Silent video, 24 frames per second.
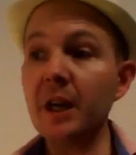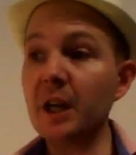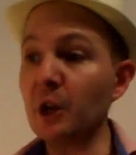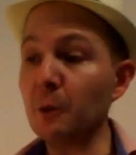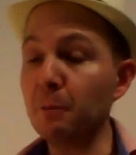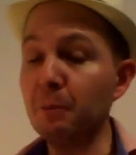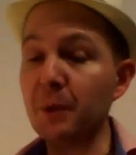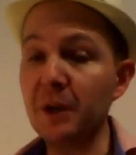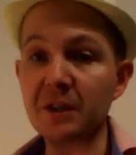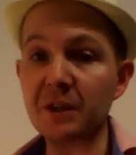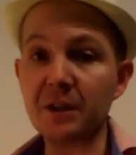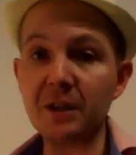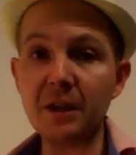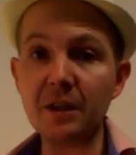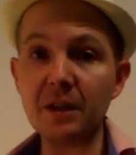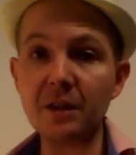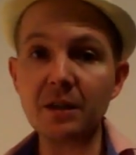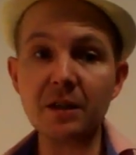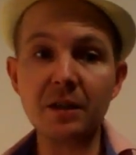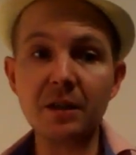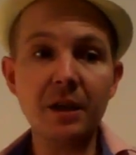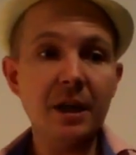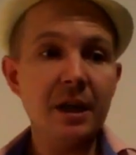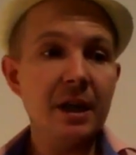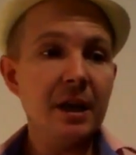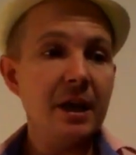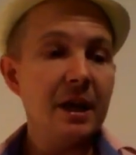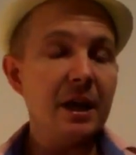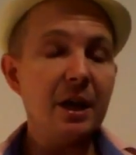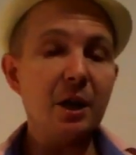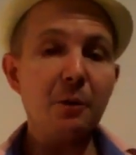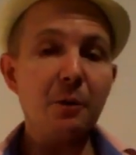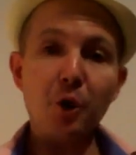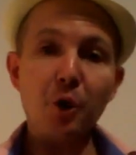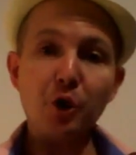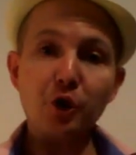in our business,
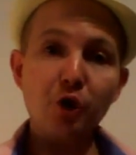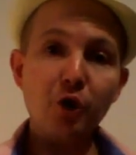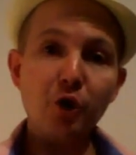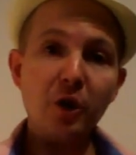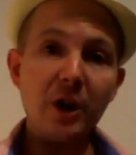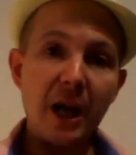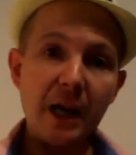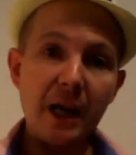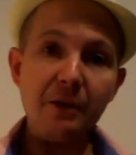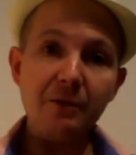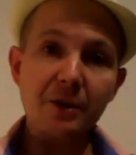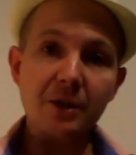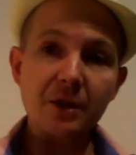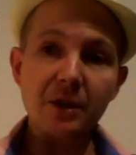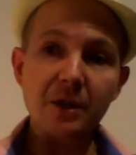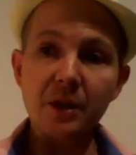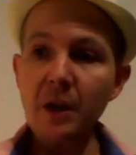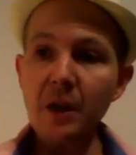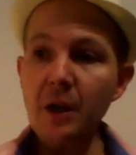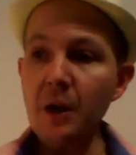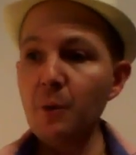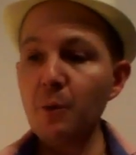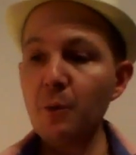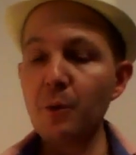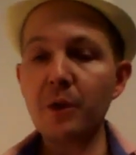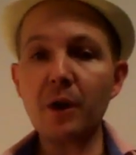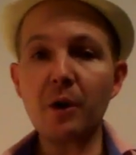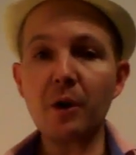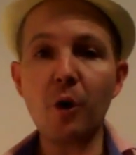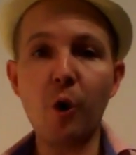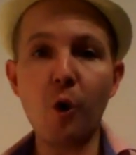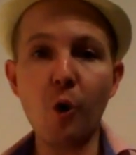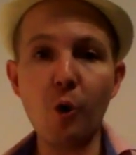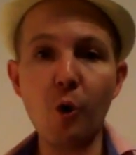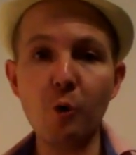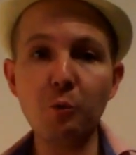in our personal lives, with
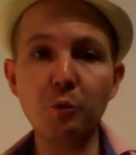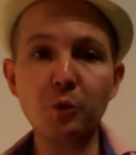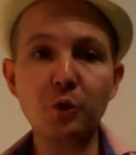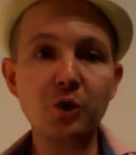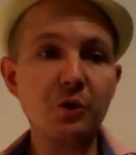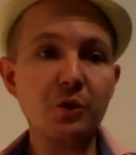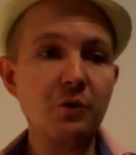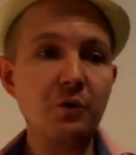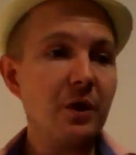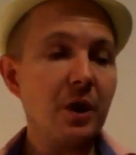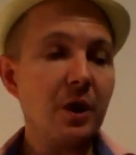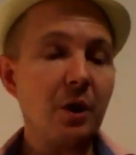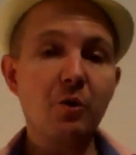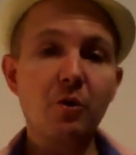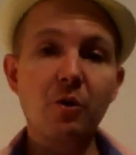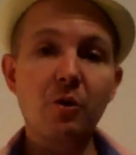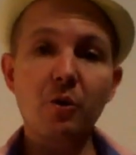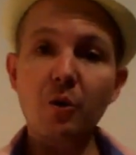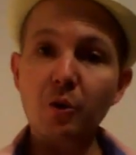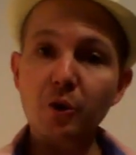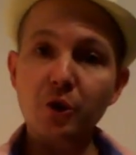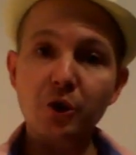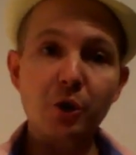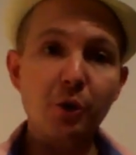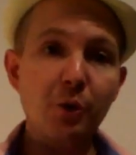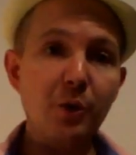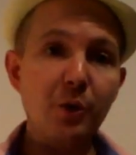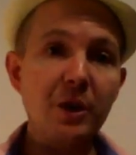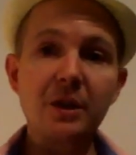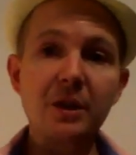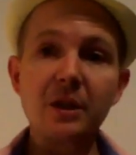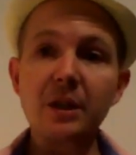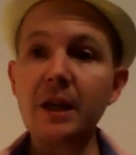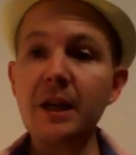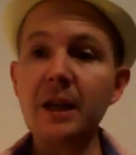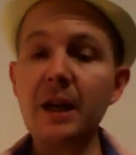our homes, with our
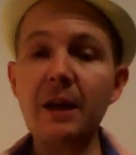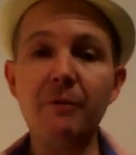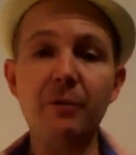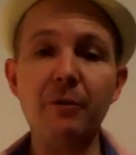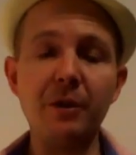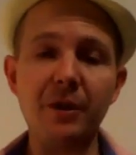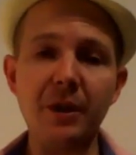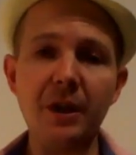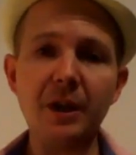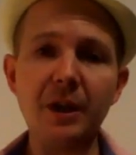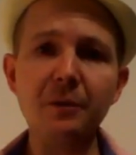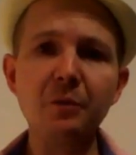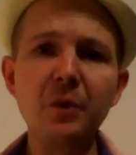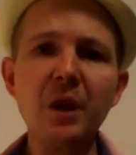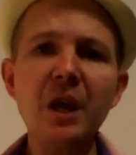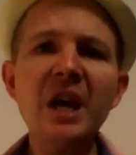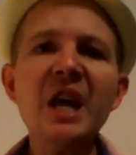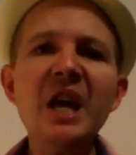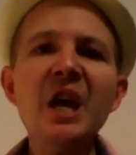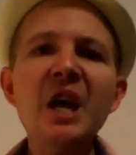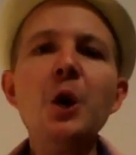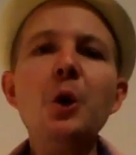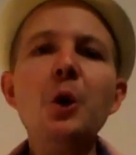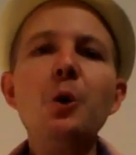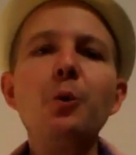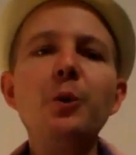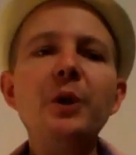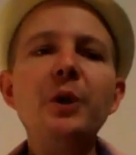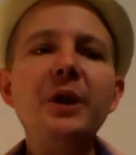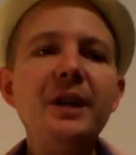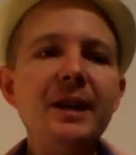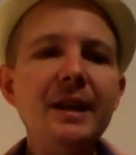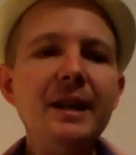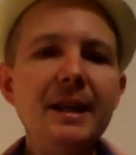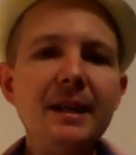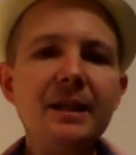groceries and everything,
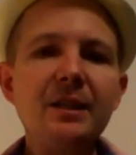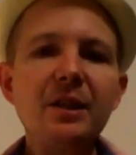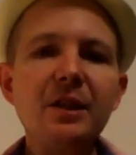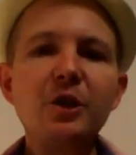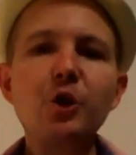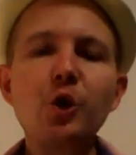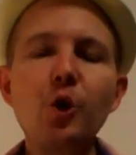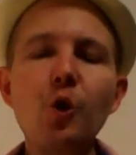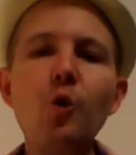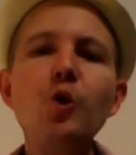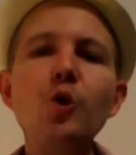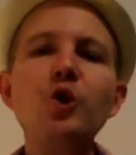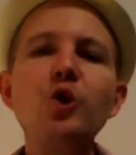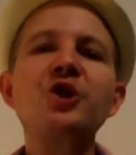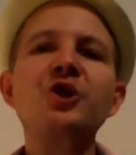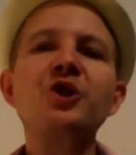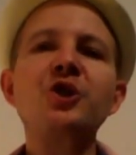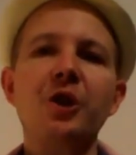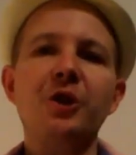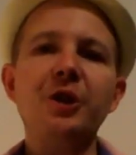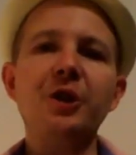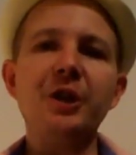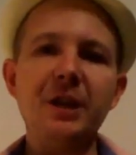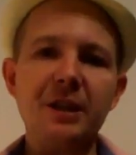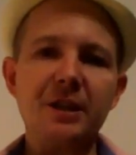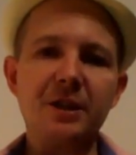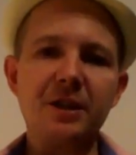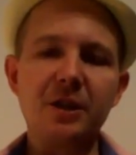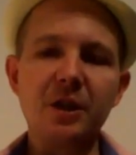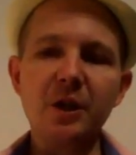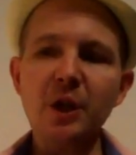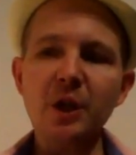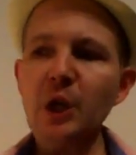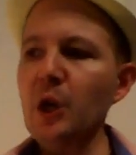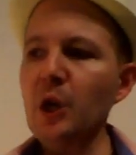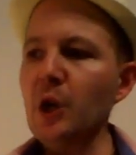we need to study
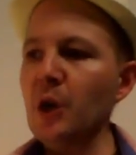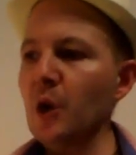it.